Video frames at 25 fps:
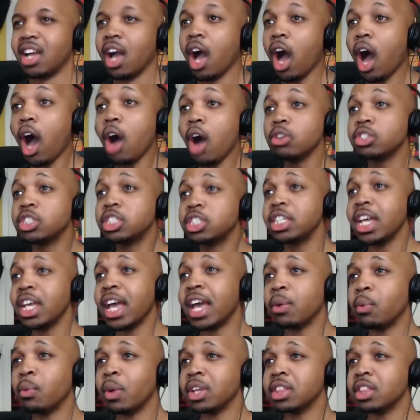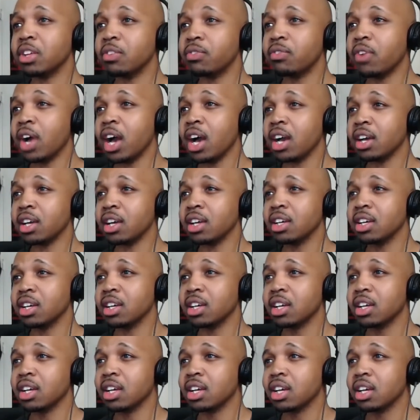Oh shit, what the fuck?
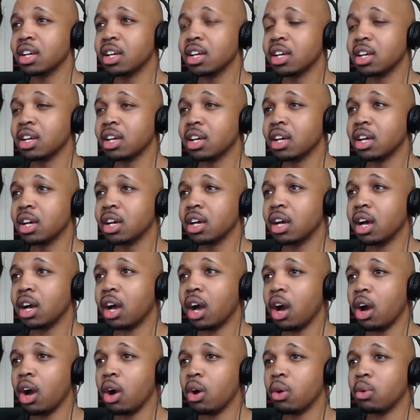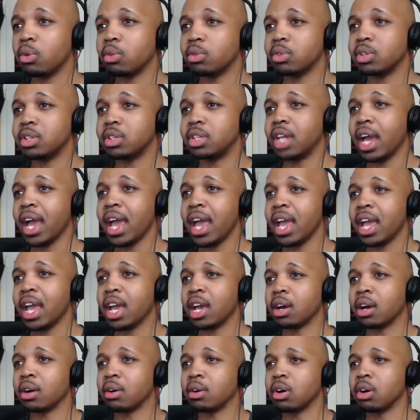Oh,
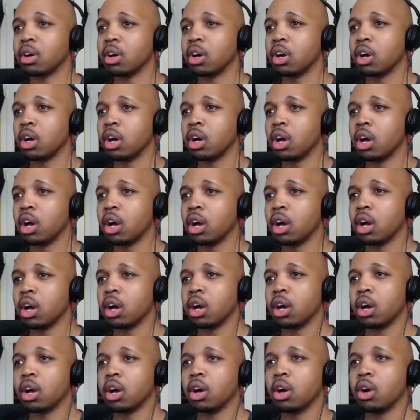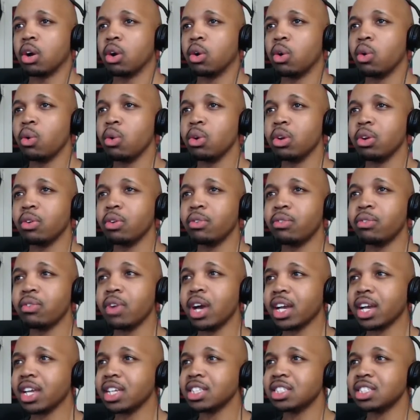damn. Who the
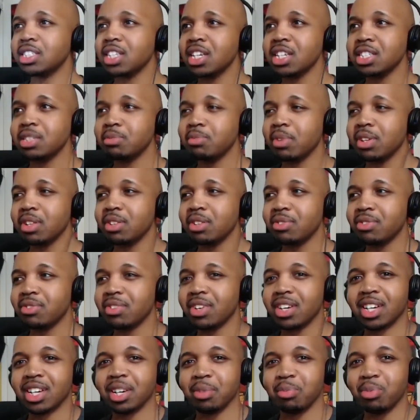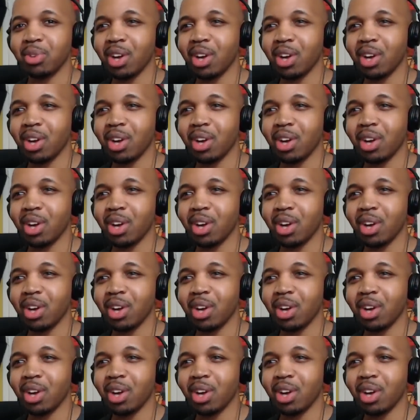fuck is this motherfucker,